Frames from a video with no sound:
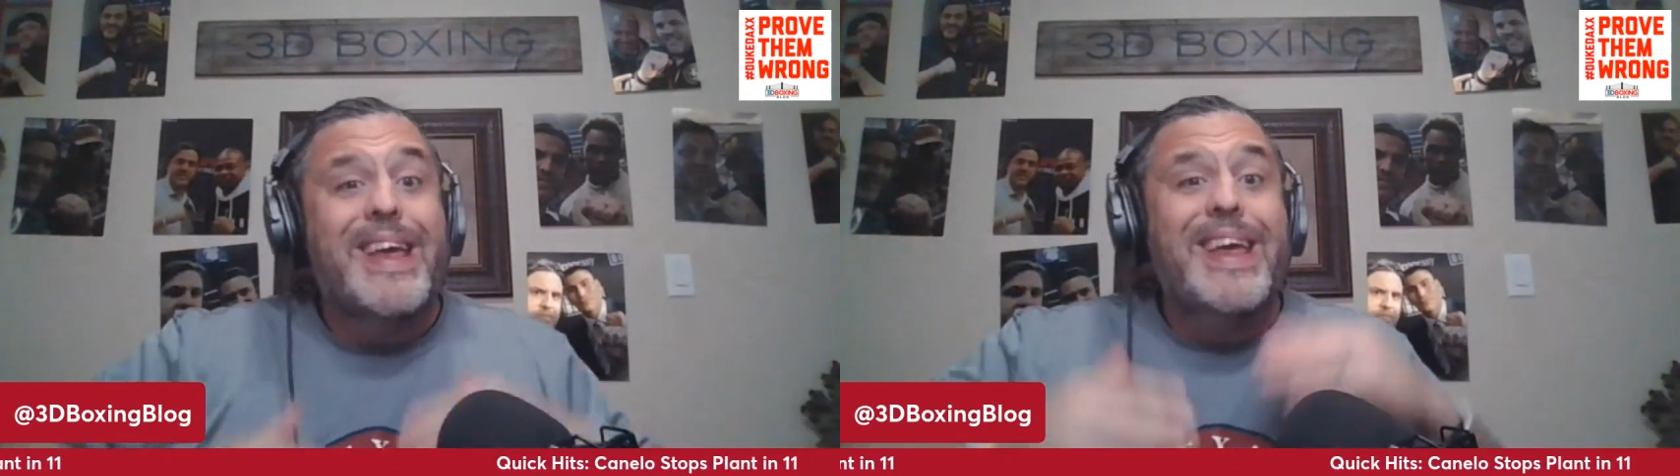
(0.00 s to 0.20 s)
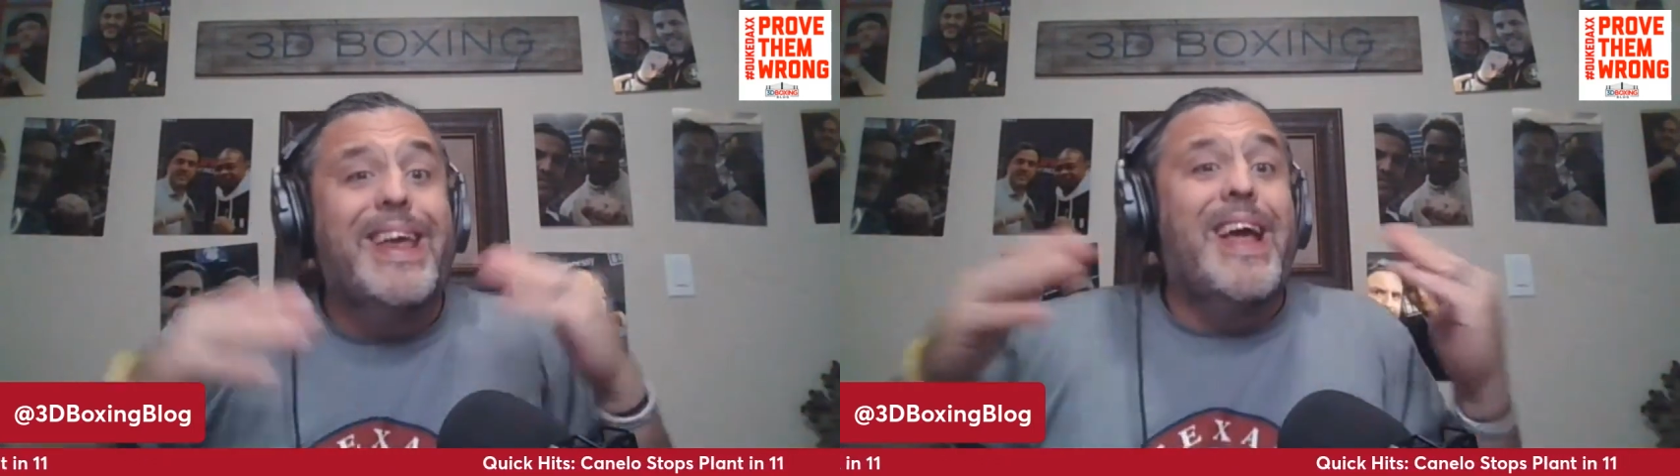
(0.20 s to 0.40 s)

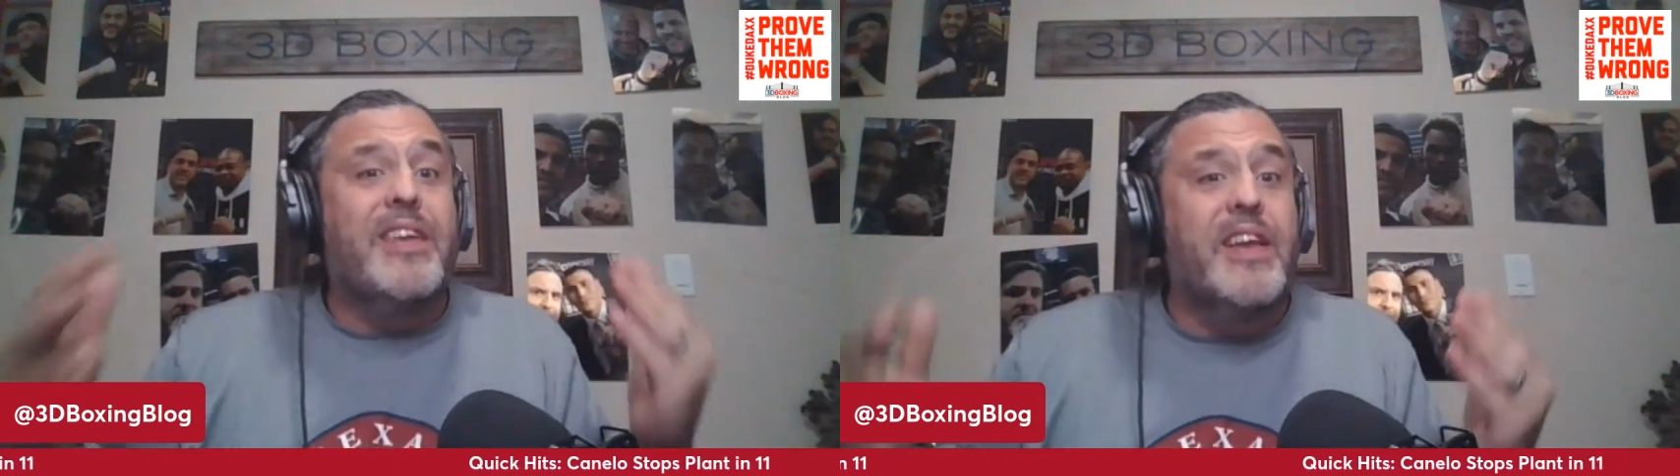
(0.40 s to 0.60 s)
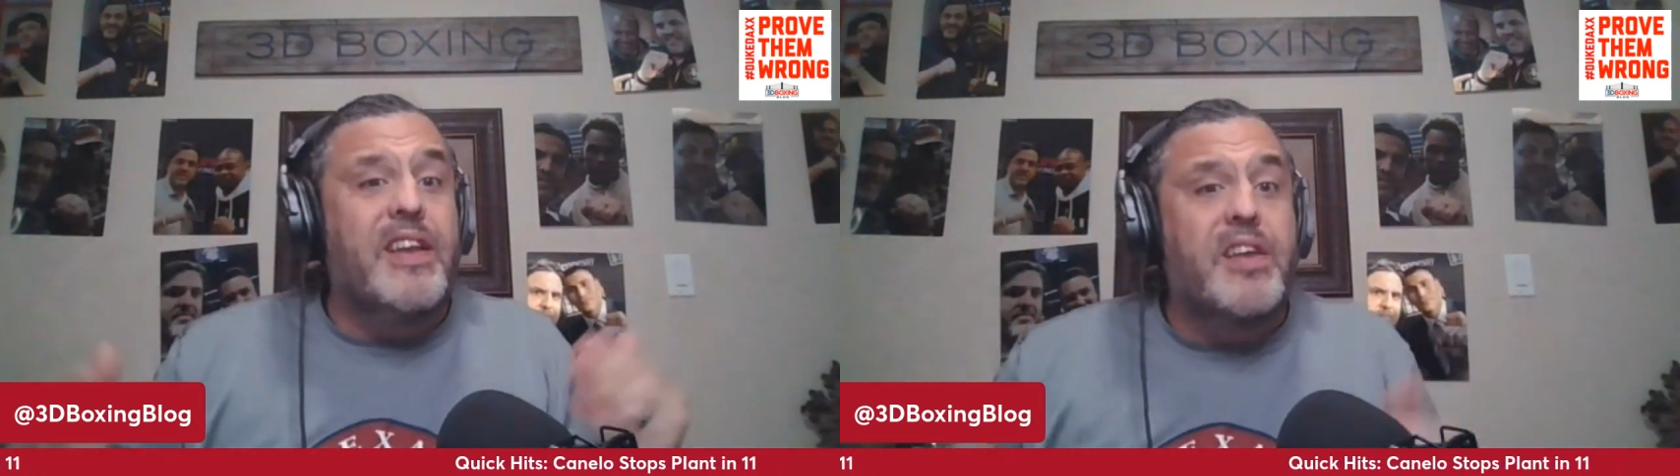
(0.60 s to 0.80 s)
He
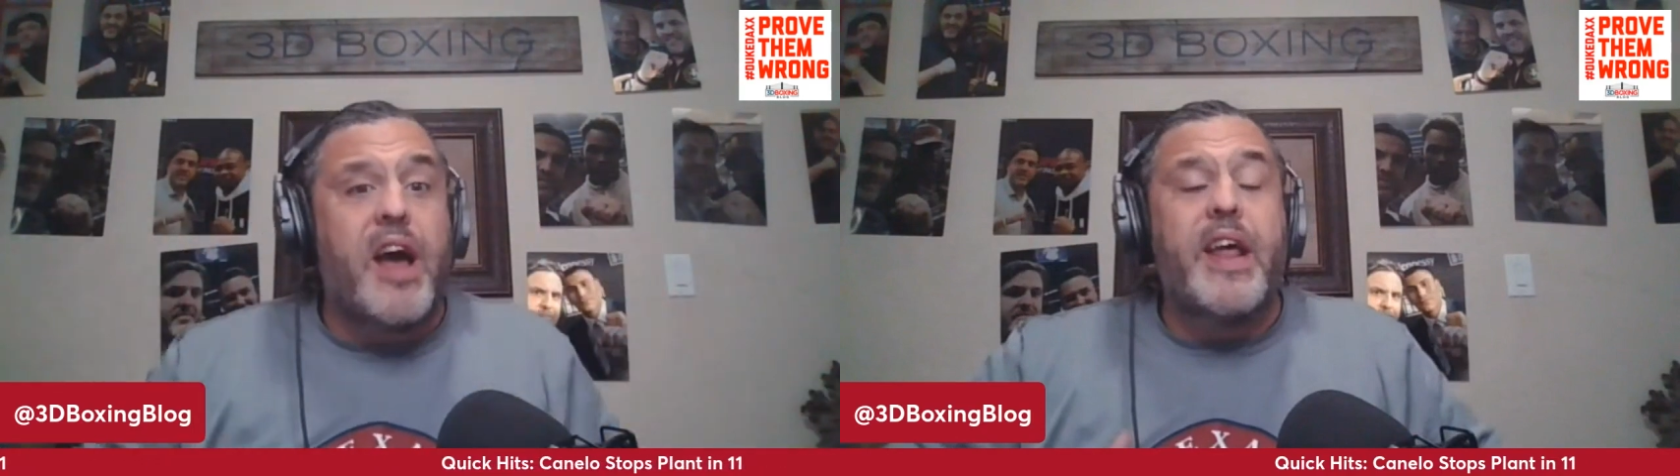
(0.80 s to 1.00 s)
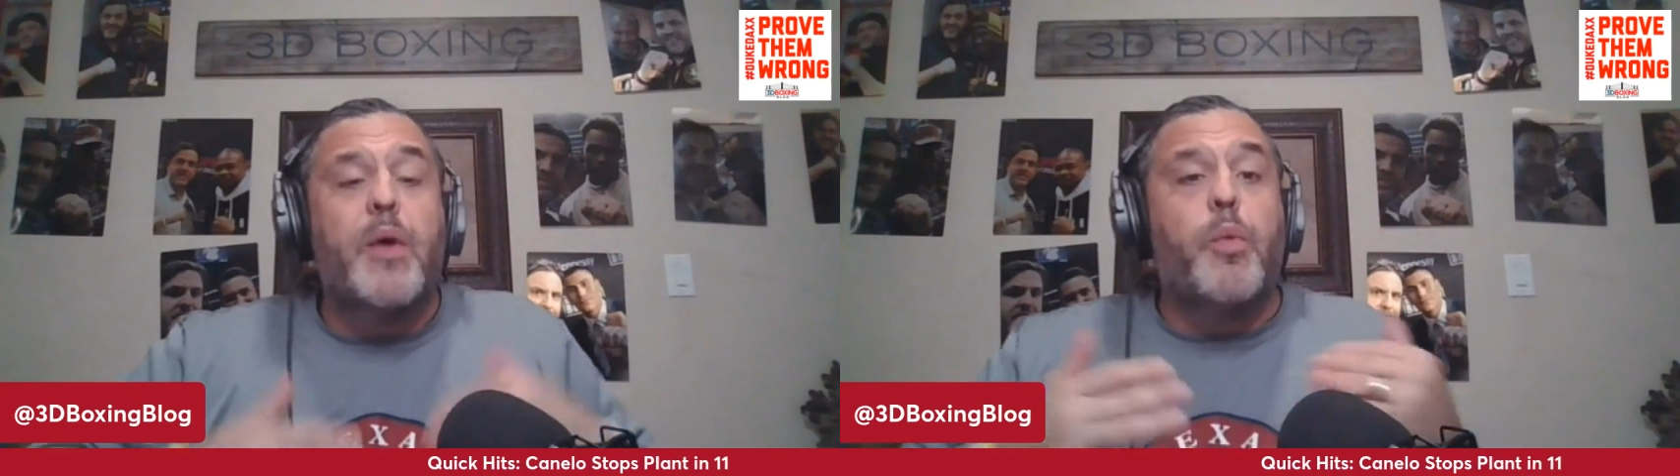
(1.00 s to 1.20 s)
gets
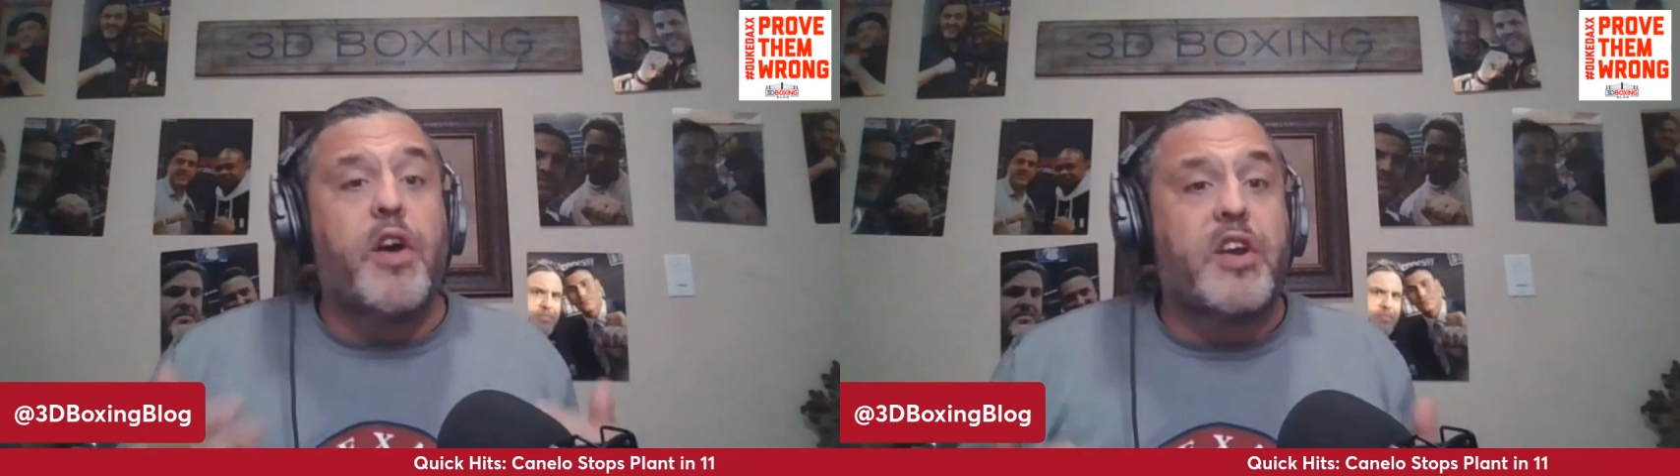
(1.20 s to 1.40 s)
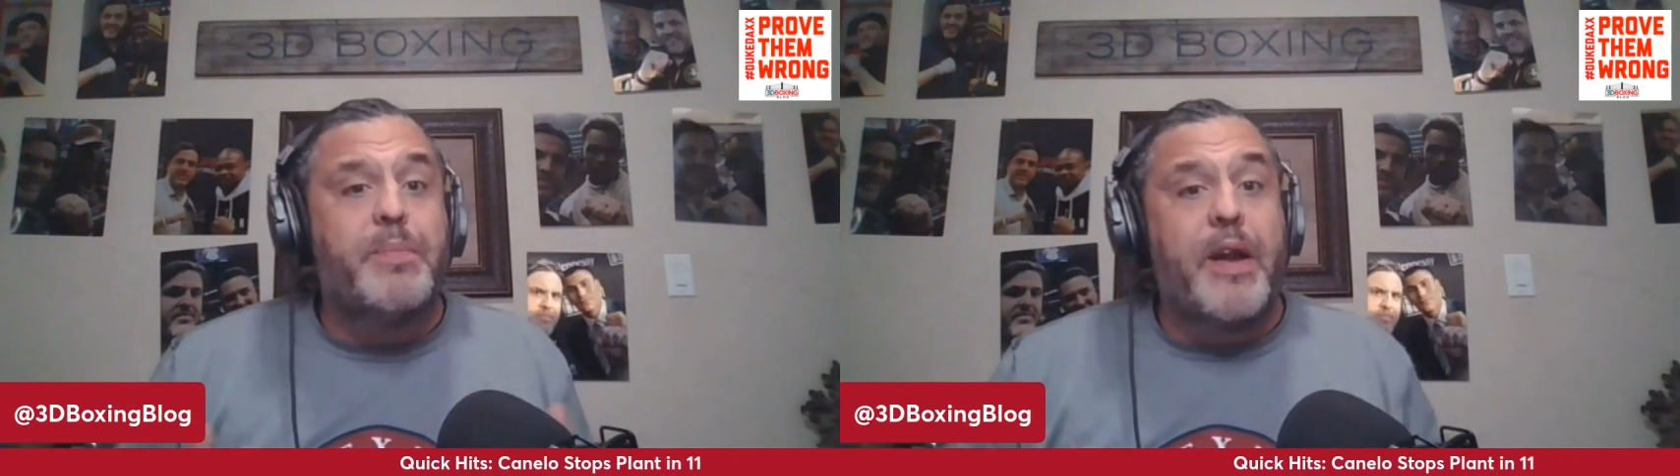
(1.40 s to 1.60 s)
inside and
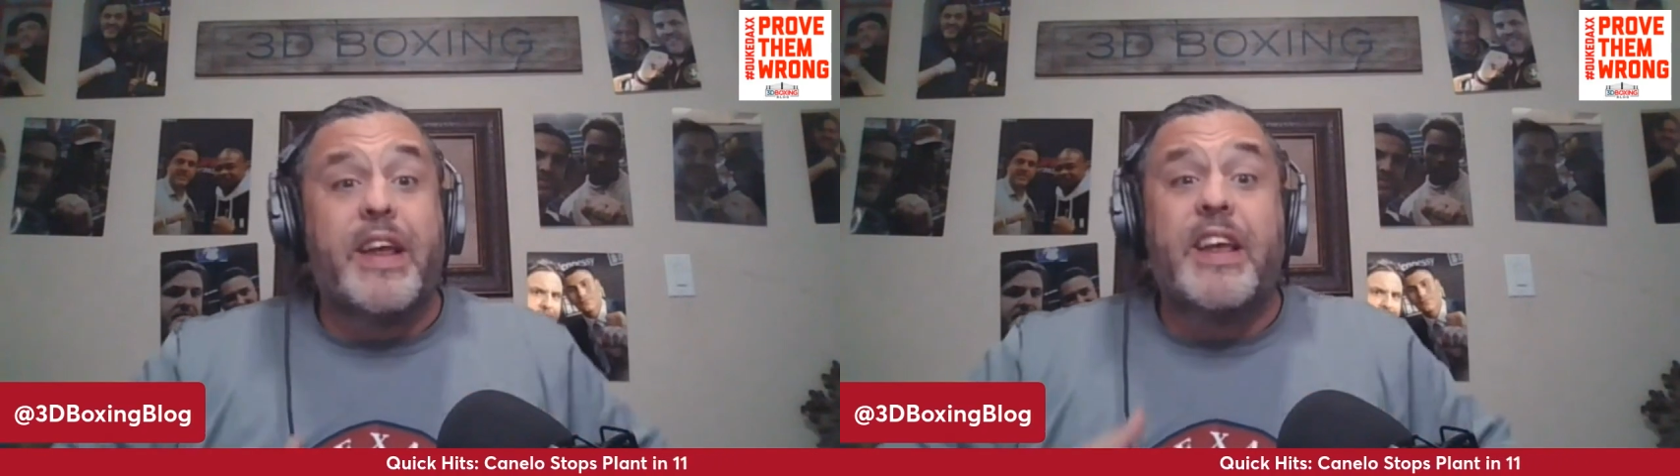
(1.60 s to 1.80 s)
works better.